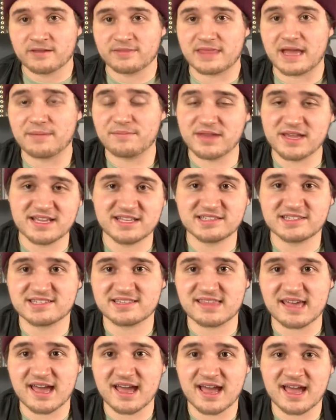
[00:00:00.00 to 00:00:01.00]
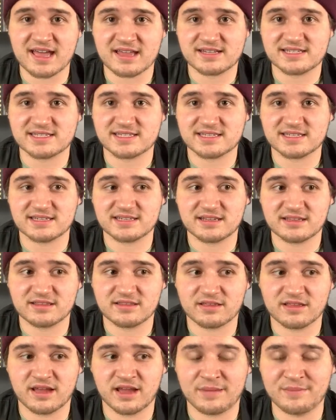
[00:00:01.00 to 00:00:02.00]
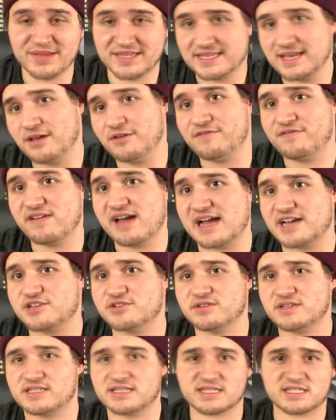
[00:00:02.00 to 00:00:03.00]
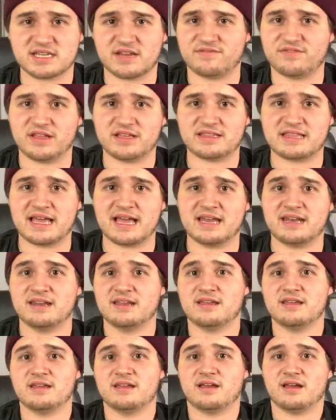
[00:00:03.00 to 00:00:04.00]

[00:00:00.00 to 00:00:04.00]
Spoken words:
That means that Mattel factories and stuff like that